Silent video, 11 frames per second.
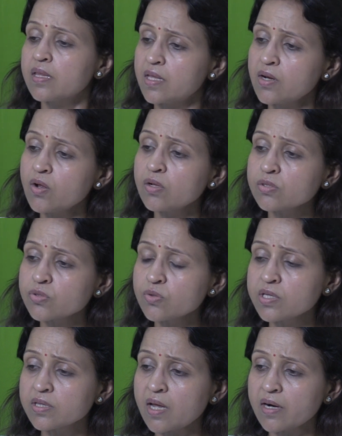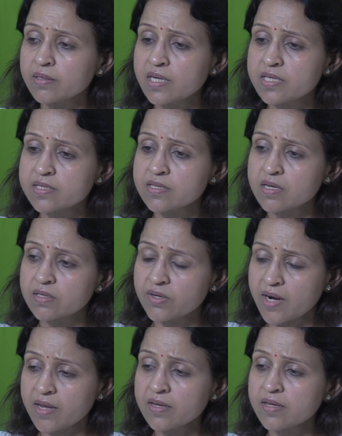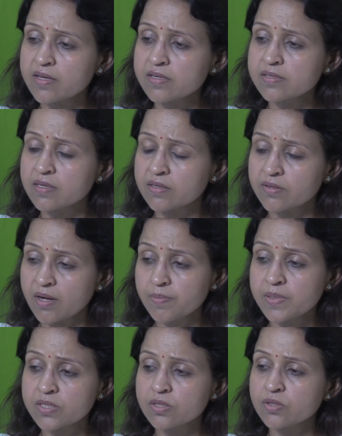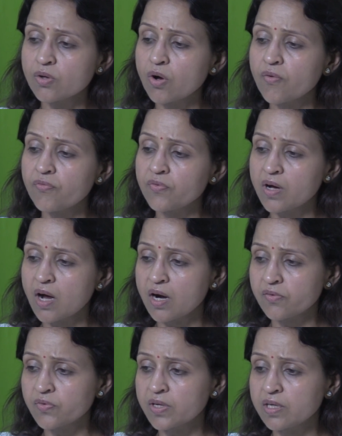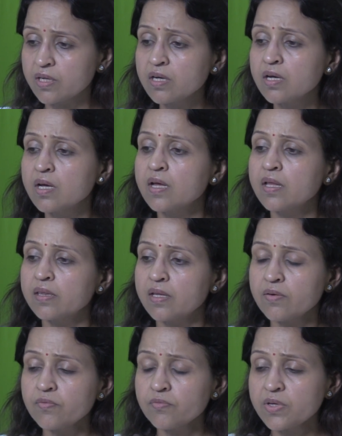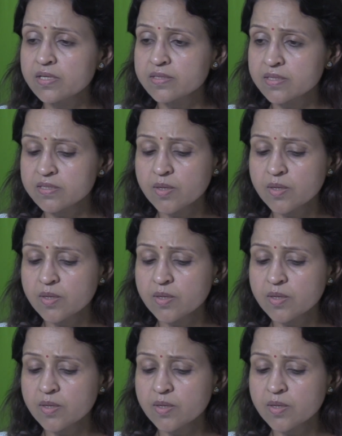Then also in that case, a dry patient of heart failure, Then we assess